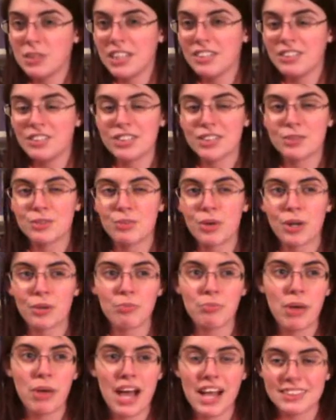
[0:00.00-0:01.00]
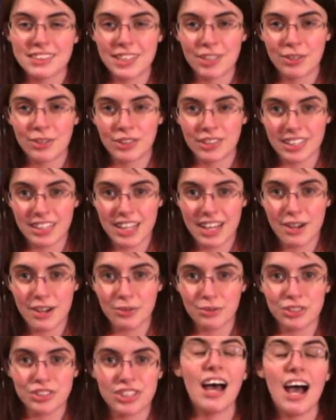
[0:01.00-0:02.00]
and you just want to pass out on the
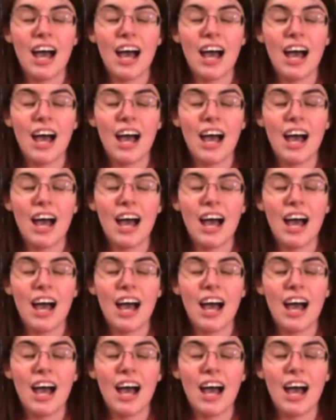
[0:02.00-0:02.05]
couch.